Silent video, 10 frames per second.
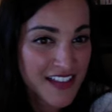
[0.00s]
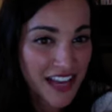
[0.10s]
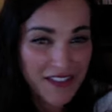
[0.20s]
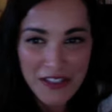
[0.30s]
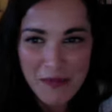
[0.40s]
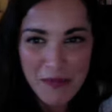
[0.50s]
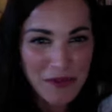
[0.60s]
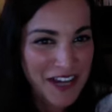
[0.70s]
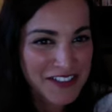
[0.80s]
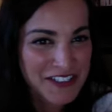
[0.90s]
having the people
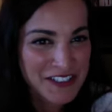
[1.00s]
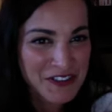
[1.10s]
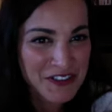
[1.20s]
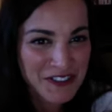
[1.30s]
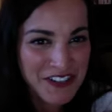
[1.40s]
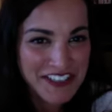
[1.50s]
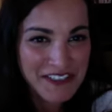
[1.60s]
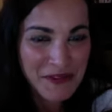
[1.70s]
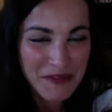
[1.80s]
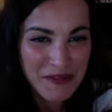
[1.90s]
casually strolling around is
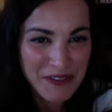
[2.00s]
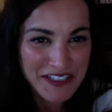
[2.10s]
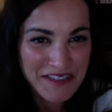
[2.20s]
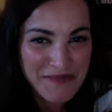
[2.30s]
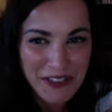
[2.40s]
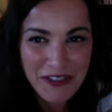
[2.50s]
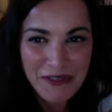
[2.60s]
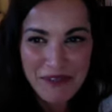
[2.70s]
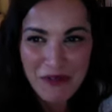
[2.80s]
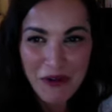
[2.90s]
probably pretty good
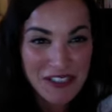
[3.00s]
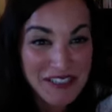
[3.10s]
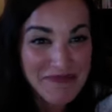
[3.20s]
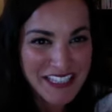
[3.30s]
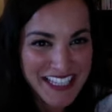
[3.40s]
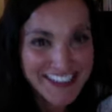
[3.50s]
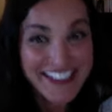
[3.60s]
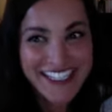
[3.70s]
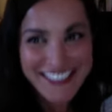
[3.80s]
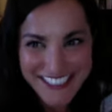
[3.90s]
mid-wad to be like,
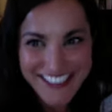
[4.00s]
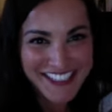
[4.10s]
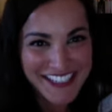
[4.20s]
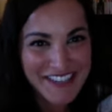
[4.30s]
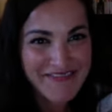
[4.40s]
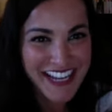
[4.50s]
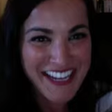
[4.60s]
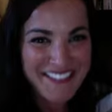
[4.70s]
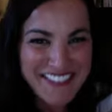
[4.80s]
okay, shit, got out my game.